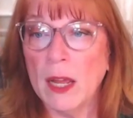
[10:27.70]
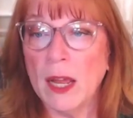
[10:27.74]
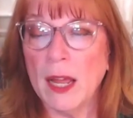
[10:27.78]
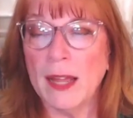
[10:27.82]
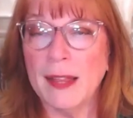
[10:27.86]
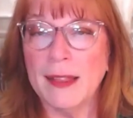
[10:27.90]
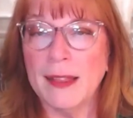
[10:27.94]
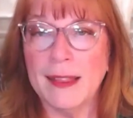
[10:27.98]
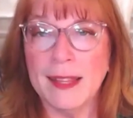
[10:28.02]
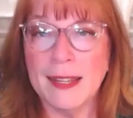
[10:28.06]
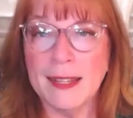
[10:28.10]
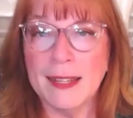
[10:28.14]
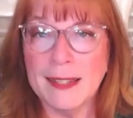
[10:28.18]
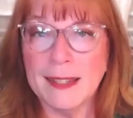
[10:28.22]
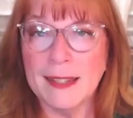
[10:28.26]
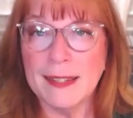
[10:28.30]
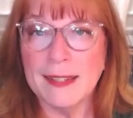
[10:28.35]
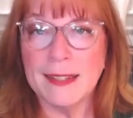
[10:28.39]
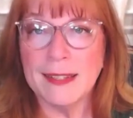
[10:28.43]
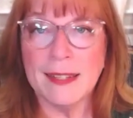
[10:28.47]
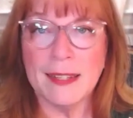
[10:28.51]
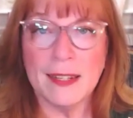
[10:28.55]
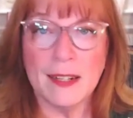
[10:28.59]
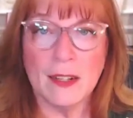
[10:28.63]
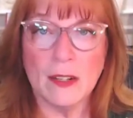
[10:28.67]
And this is
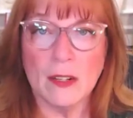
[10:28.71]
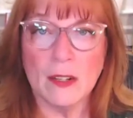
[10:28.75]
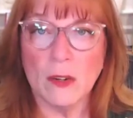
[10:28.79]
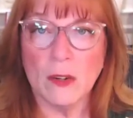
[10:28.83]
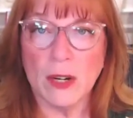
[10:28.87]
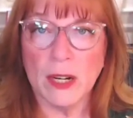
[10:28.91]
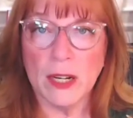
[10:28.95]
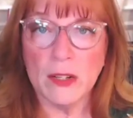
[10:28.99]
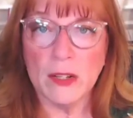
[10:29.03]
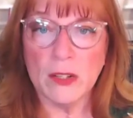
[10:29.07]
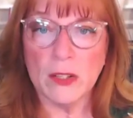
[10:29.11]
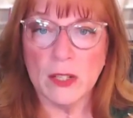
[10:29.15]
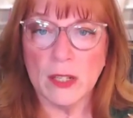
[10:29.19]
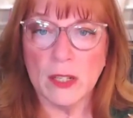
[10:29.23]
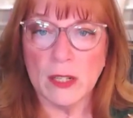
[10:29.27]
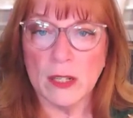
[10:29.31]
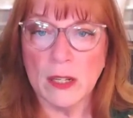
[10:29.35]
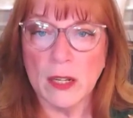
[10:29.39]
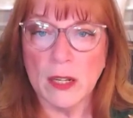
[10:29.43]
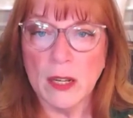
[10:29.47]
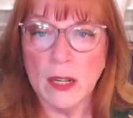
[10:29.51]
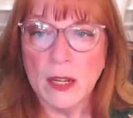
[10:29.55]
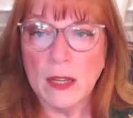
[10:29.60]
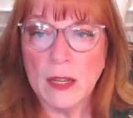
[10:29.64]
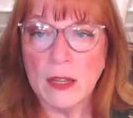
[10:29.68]
integration.
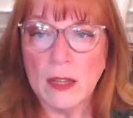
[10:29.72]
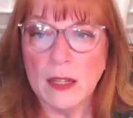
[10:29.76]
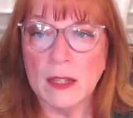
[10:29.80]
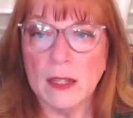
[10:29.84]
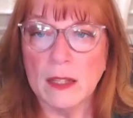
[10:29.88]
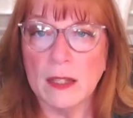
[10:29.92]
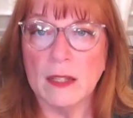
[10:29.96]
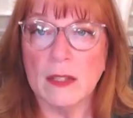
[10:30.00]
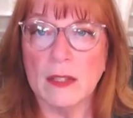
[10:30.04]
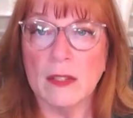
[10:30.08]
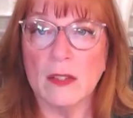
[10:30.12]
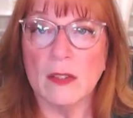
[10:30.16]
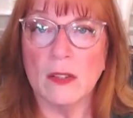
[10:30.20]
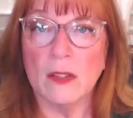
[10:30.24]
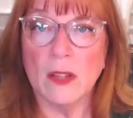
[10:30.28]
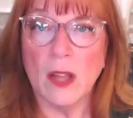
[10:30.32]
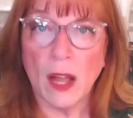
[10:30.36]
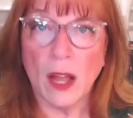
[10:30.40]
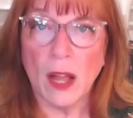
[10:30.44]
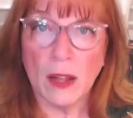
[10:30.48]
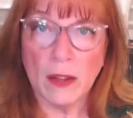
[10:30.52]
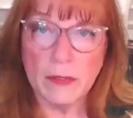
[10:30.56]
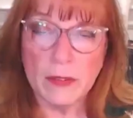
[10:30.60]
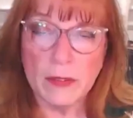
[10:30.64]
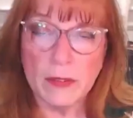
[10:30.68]
This is
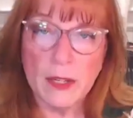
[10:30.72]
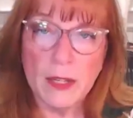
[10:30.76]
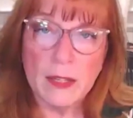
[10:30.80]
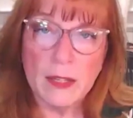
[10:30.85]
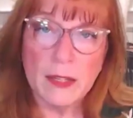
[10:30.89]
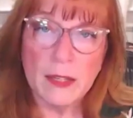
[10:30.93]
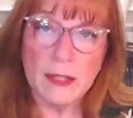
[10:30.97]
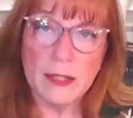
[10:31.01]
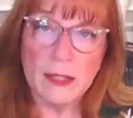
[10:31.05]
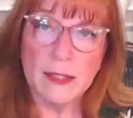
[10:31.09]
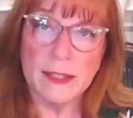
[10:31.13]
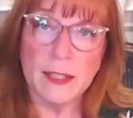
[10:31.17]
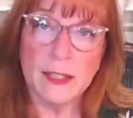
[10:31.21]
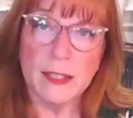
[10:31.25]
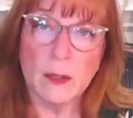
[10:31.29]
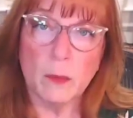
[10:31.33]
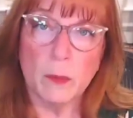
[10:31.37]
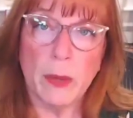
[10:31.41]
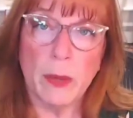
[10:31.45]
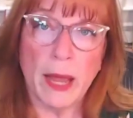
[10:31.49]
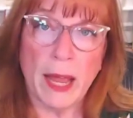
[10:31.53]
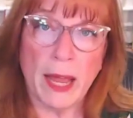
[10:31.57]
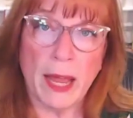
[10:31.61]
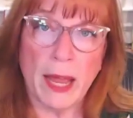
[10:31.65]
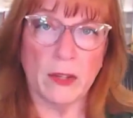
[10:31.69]
love. This is
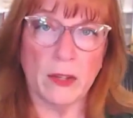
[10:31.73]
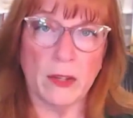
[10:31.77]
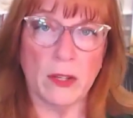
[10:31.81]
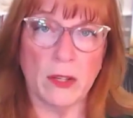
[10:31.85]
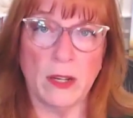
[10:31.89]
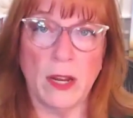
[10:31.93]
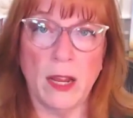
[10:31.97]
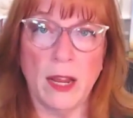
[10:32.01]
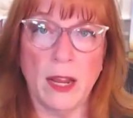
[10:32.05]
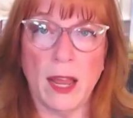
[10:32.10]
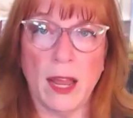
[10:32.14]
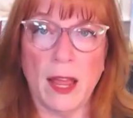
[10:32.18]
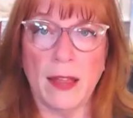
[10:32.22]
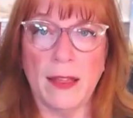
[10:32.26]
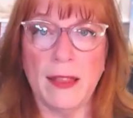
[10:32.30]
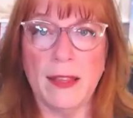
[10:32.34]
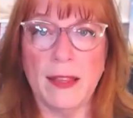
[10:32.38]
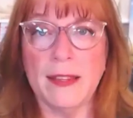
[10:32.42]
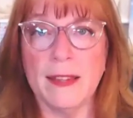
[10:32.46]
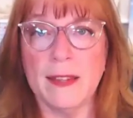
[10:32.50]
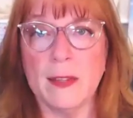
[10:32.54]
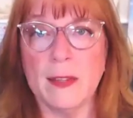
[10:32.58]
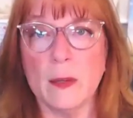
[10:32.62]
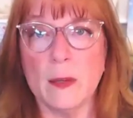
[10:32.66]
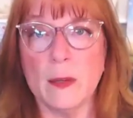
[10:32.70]
compassion. And
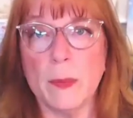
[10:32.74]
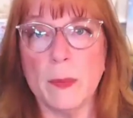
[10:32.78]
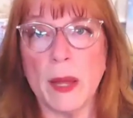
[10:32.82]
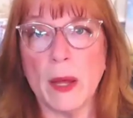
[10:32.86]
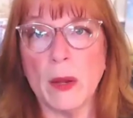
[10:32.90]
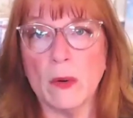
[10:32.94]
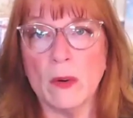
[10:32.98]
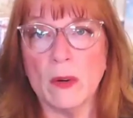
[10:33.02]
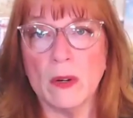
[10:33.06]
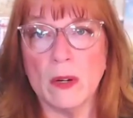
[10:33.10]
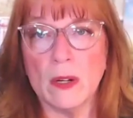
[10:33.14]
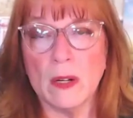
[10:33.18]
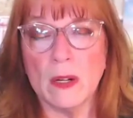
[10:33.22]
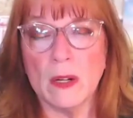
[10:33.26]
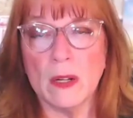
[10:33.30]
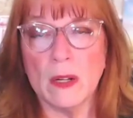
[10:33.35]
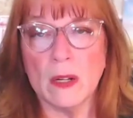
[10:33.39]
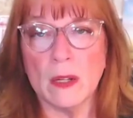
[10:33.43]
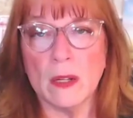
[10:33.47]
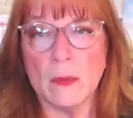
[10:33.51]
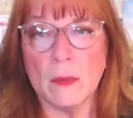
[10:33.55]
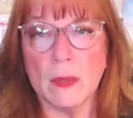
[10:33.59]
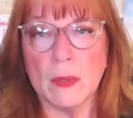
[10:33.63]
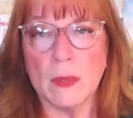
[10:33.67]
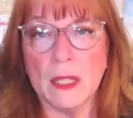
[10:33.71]
this is about
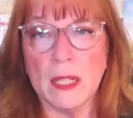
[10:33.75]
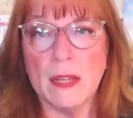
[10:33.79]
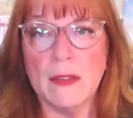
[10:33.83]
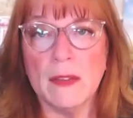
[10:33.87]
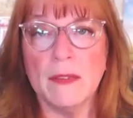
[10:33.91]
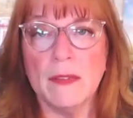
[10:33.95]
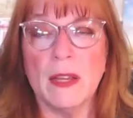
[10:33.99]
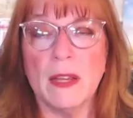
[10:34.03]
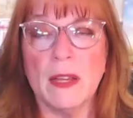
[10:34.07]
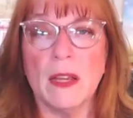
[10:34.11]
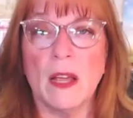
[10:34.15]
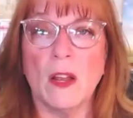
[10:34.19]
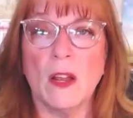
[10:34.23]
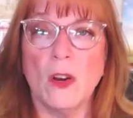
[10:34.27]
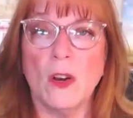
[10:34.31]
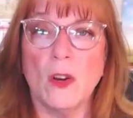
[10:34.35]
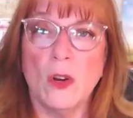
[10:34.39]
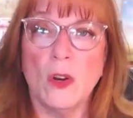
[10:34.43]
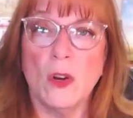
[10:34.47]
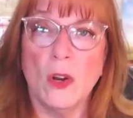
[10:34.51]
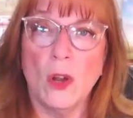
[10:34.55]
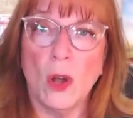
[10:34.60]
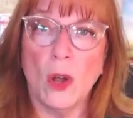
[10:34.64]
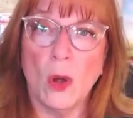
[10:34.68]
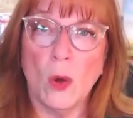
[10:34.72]
leaving
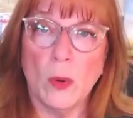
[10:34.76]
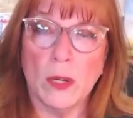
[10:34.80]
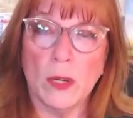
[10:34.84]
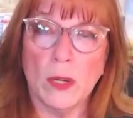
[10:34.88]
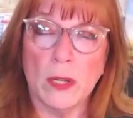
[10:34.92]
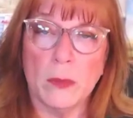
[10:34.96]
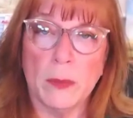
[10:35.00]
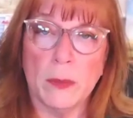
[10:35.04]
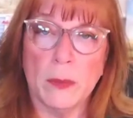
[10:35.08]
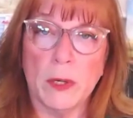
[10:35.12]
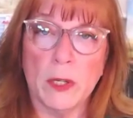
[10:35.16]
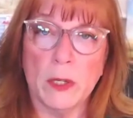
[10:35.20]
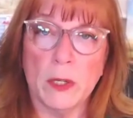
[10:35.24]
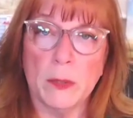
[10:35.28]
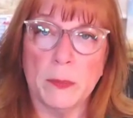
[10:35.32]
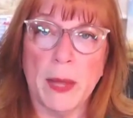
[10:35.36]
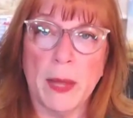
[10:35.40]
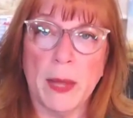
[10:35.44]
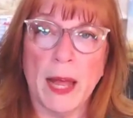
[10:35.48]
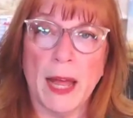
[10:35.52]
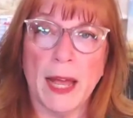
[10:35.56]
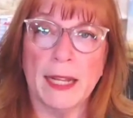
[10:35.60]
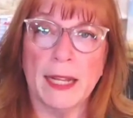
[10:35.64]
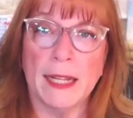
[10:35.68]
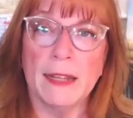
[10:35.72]
no experience
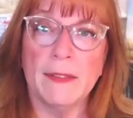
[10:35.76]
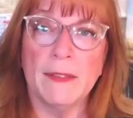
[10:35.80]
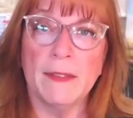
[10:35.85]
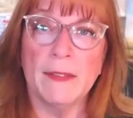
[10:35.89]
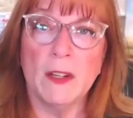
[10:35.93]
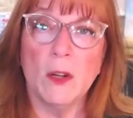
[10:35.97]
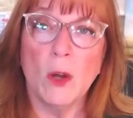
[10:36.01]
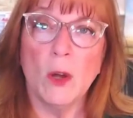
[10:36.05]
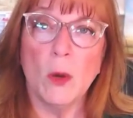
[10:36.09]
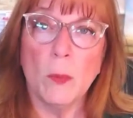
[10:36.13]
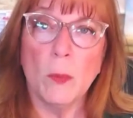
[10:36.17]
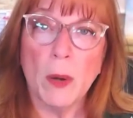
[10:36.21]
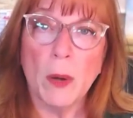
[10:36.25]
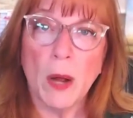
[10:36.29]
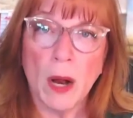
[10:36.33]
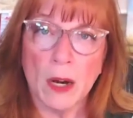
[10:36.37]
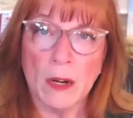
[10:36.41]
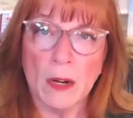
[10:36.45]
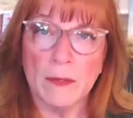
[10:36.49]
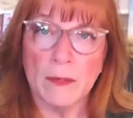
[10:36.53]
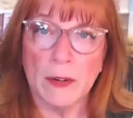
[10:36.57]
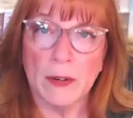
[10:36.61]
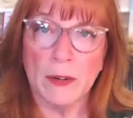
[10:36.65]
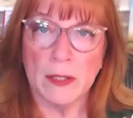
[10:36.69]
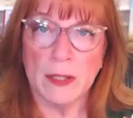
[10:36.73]
behind, leaving no part
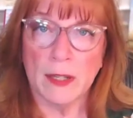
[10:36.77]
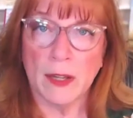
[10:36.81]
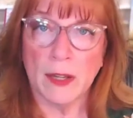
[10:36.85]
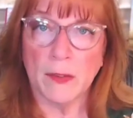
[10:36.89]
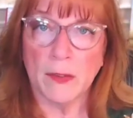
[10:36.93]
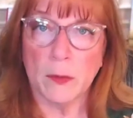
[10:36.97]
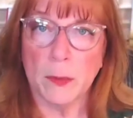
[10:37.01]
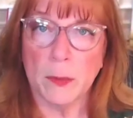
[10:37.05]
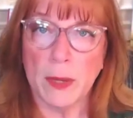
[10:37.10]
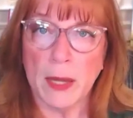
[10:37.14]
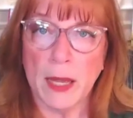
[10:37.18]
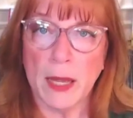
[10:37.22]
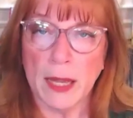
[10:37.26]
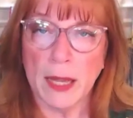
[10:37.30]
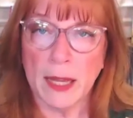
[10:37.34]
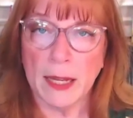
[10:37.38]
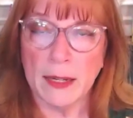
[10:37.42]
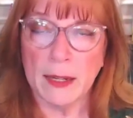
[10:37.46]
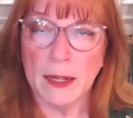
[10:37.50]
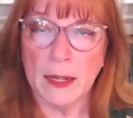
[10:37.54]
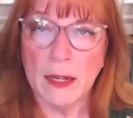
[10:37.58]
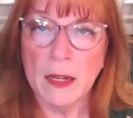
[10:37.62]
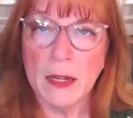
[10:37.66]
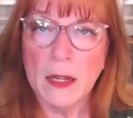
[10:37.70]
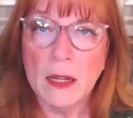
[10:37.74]
of ourselves
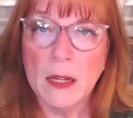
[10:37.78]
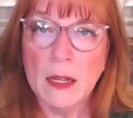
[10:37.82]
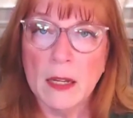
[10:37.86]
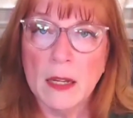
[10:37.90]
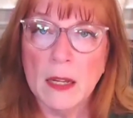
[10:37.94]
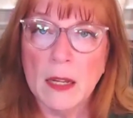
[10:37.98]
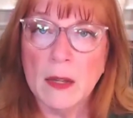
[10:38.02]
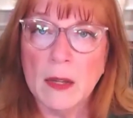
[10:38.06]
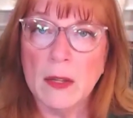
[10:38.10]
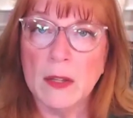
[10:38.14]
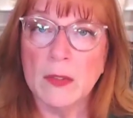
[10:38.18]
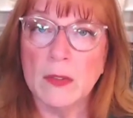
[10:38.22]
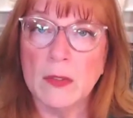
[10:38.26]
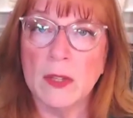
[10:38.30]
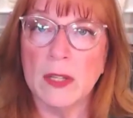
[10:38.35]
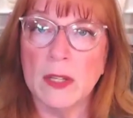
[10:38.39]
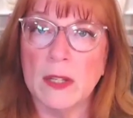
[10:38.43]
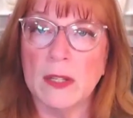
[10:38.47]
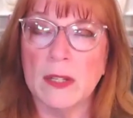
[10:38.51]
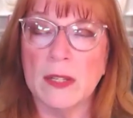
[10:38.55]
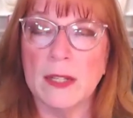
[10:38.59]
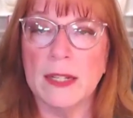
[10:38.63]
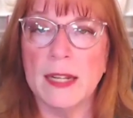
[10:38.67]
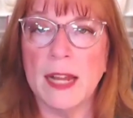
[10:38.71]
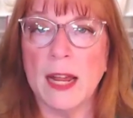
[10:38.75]
behind.
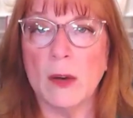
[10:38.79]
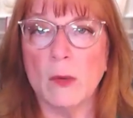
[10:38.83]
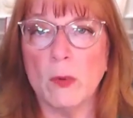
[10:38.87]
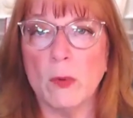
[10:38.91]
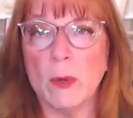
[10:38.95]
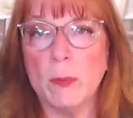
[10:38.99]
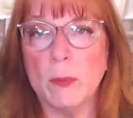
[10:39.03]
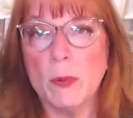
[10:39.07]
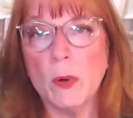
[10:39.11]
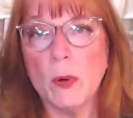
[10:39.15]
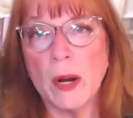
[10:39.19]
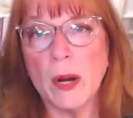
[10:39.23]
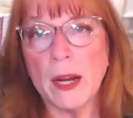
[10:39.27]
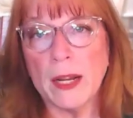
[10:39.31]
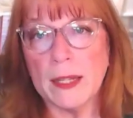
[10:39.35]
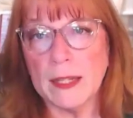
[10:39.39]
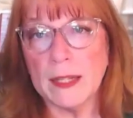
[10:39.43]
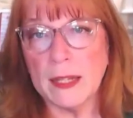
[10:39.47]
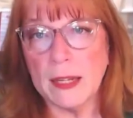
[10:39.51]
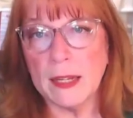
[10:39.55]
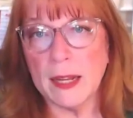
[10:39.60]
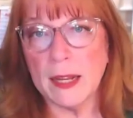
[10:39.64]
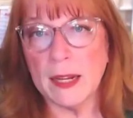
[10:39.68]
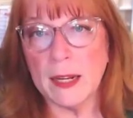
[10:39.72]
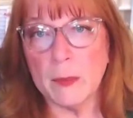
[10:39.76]
It's not
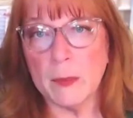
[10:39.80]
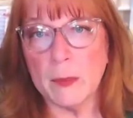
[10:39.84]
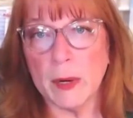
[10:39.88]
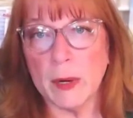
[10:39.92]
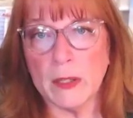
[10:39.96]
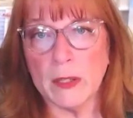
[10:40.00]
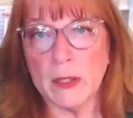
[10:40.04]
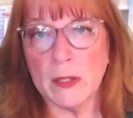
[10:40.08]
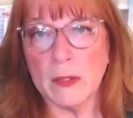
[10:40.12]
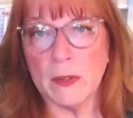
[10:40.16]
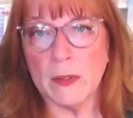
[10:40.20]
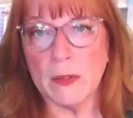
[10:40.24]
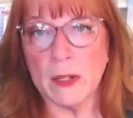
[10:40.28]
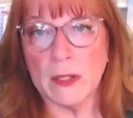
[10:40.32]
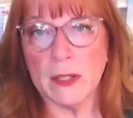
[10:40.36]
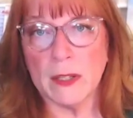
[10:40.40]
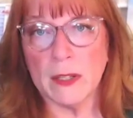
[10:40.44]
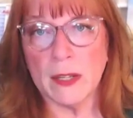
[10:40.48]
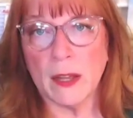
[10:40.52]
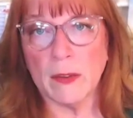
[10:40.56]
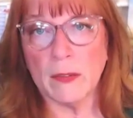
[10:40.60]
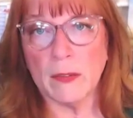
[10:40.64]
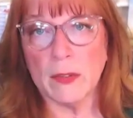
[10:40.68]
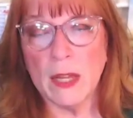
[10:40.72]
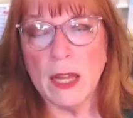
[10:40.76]
repressing any parts of
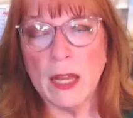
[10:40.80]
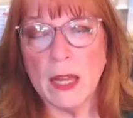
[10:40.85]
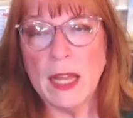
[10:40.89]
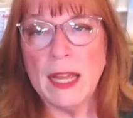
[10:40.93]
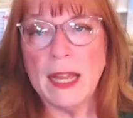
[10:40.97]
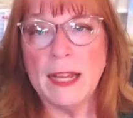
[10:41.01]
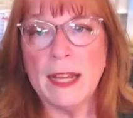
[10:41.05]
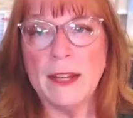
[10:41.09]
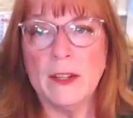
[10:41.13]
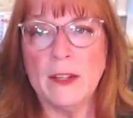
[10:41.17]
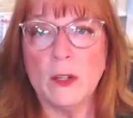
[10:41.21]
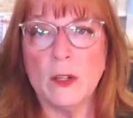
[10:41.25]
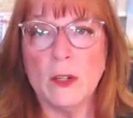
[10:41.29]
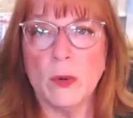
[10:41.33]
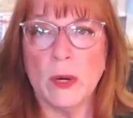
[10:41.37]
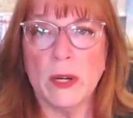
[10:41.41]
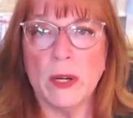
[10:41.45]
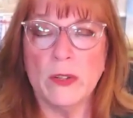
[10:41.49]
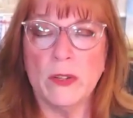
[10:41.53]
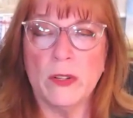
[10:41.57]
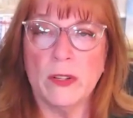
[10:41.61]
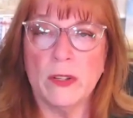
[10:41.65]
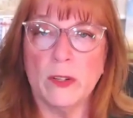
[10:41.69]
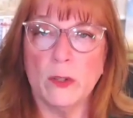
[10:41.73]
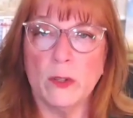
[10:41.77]
ourselves.
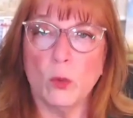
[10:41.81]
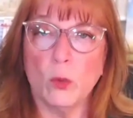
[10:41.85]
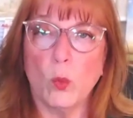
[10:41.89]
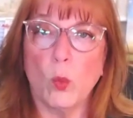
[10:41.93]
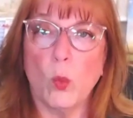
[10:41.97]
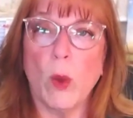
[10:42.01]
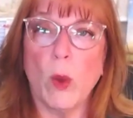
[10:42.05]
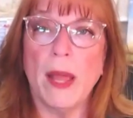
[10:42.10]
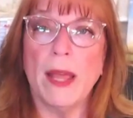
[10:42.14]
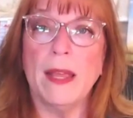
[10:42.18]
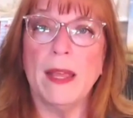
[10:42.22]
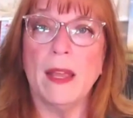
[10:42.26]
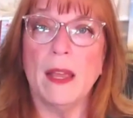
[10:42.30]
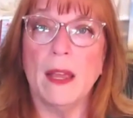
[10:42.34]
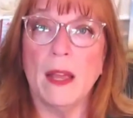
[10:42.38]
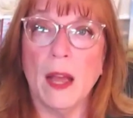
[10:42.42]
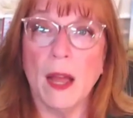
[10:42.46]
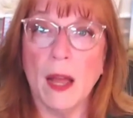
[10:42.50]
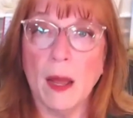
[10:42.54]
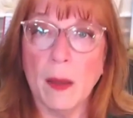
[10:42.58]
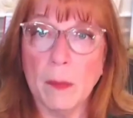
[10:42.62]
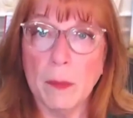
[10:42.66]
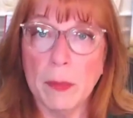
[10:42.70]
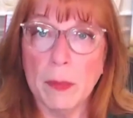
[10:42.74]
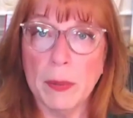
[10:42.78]
Integration is waking
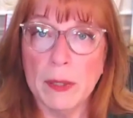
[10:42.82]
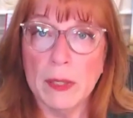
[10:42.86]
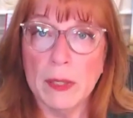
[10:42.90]
up.